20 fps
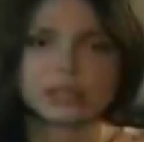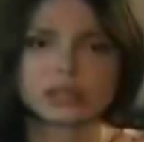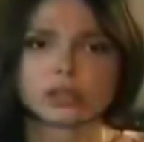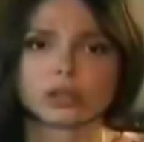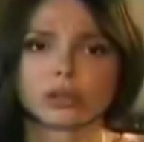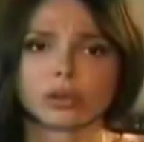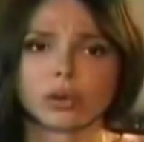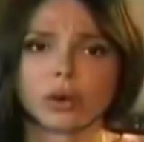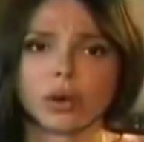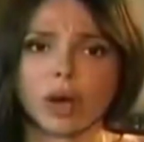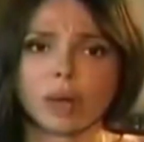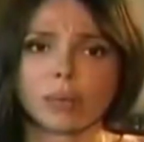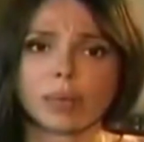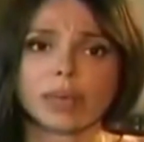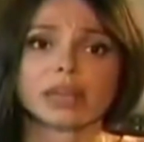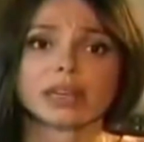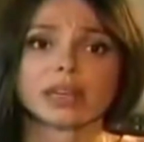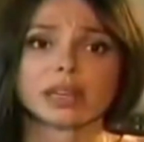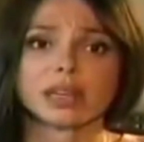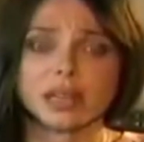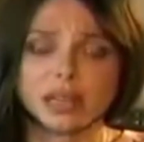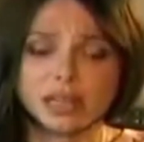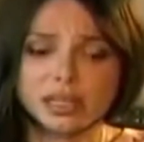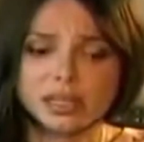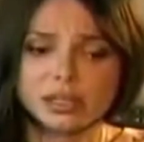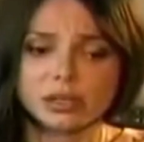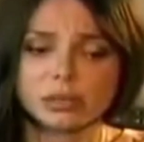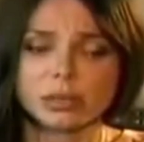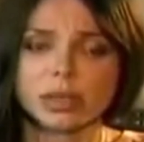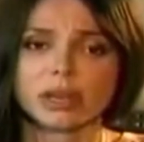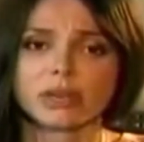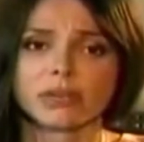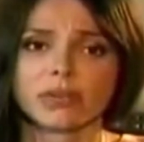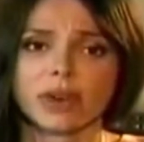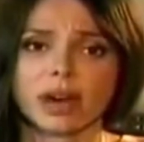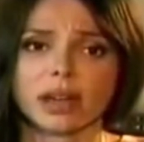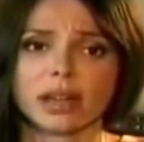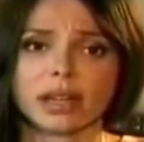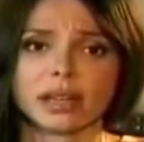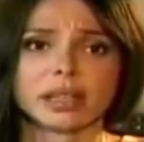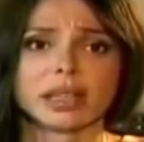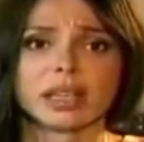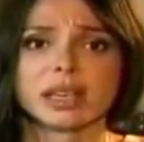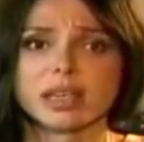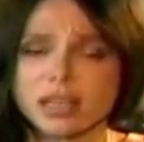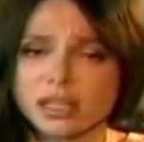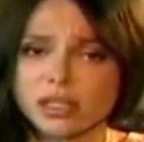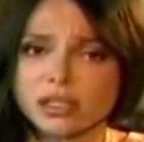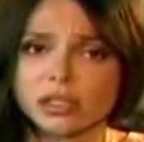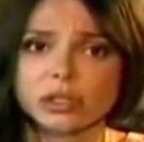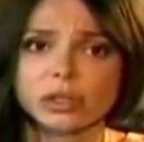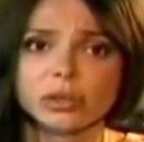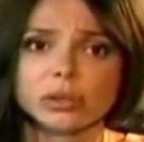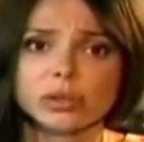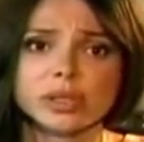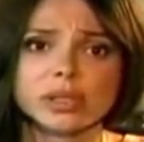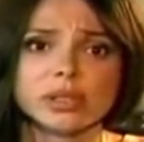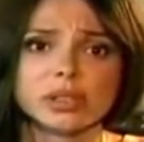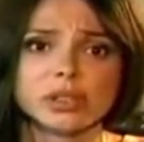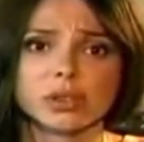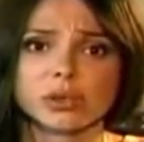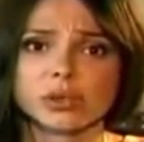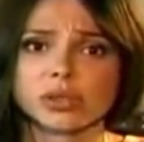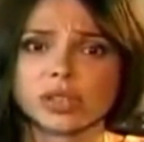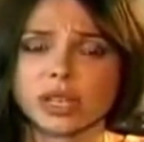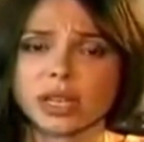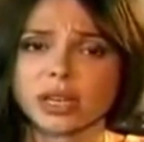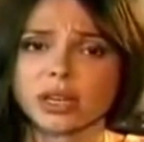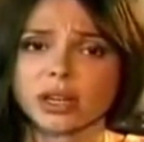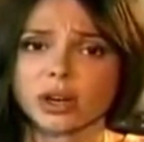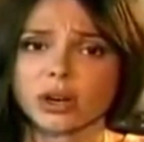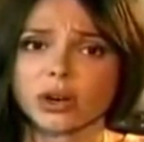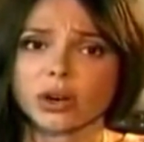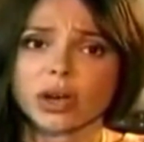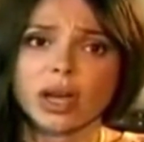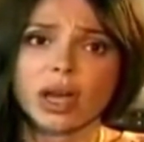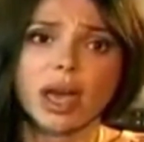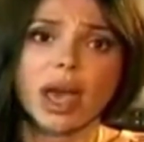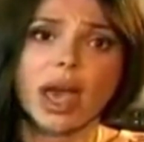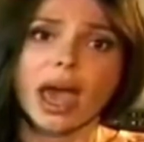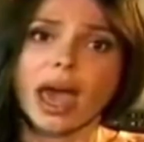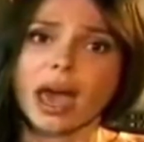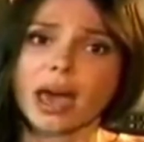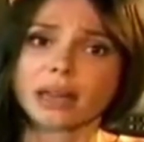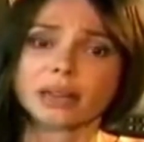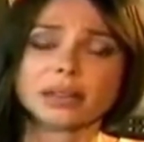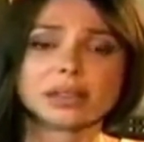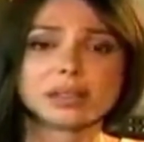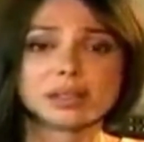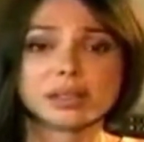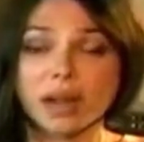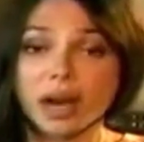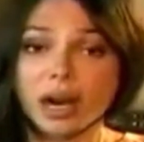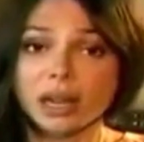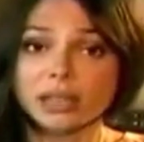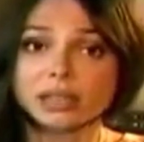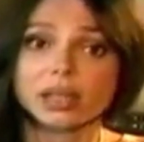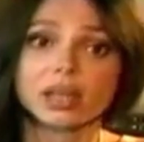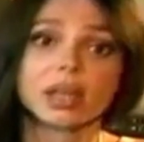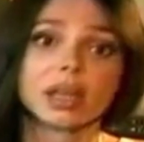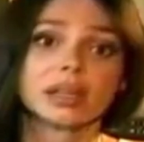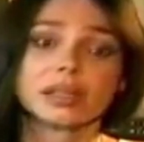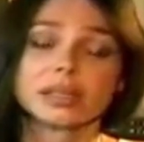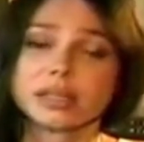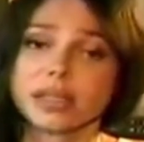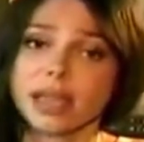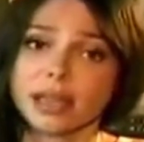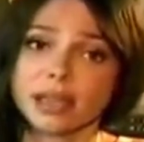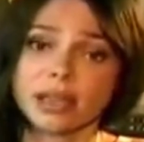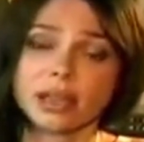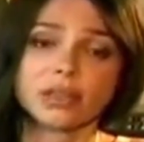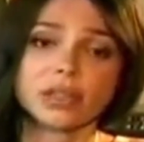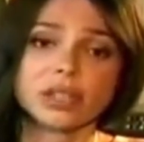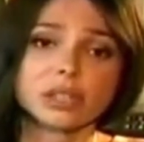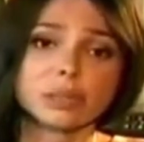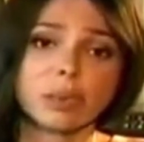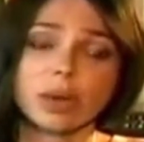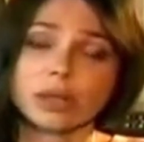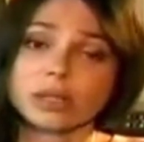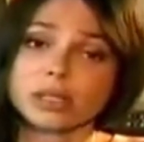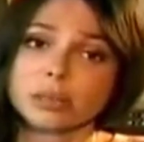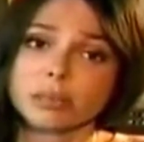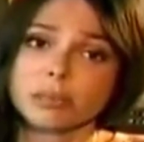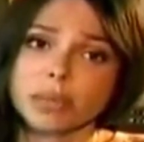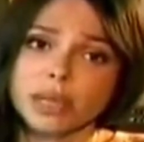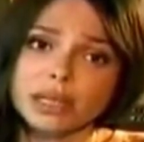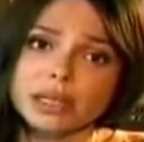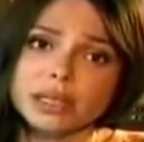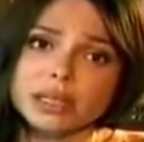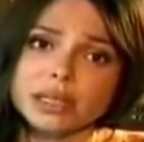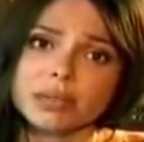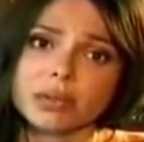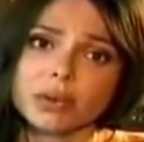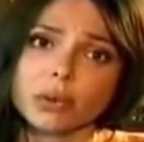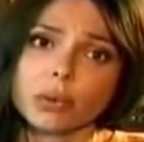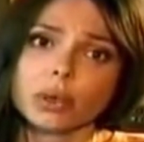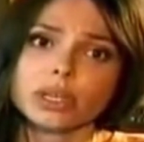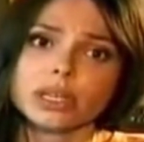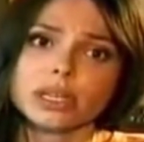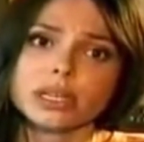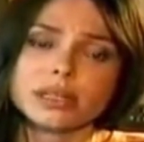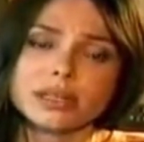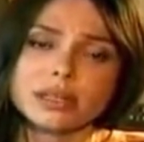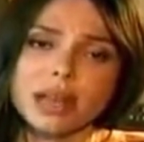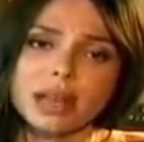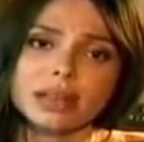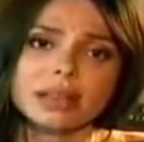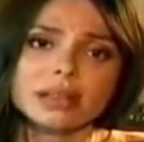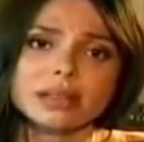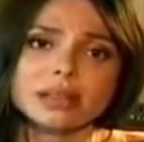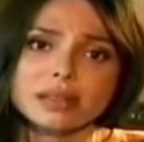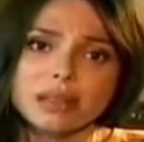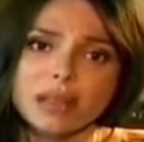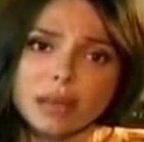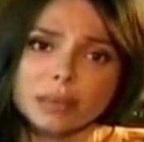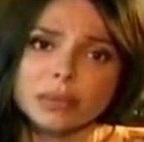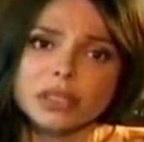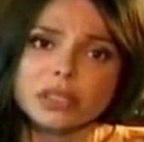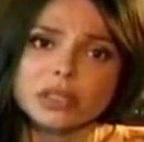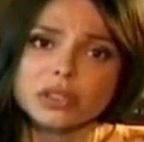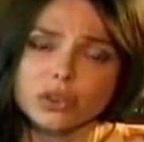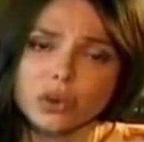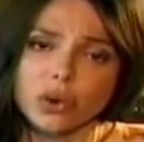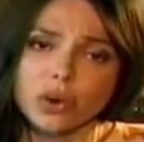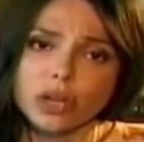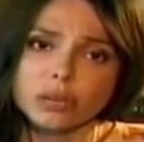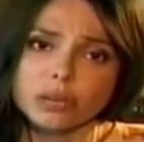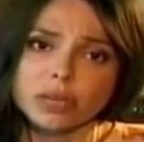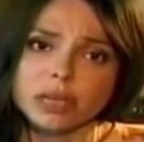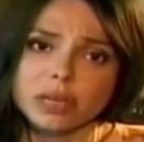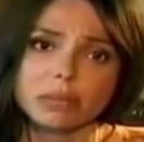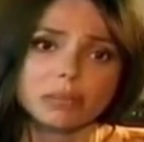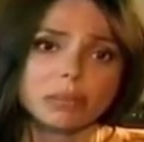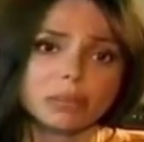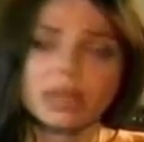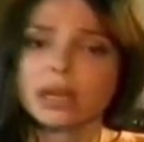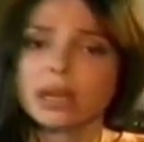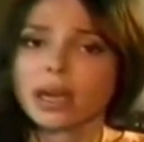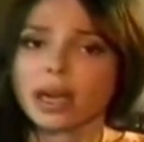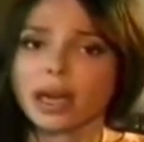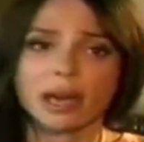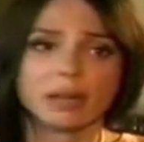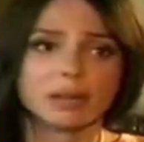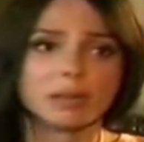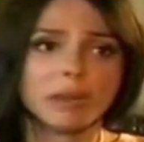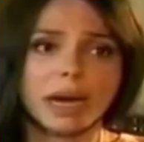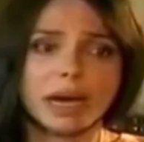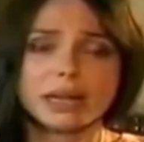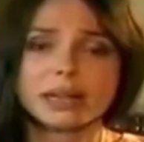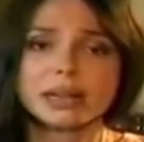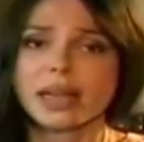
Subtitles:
needs to grow up, and he needs to be a father, and he needs to lose his huge ego and start taking responsibility for what he's done and stop destroying me and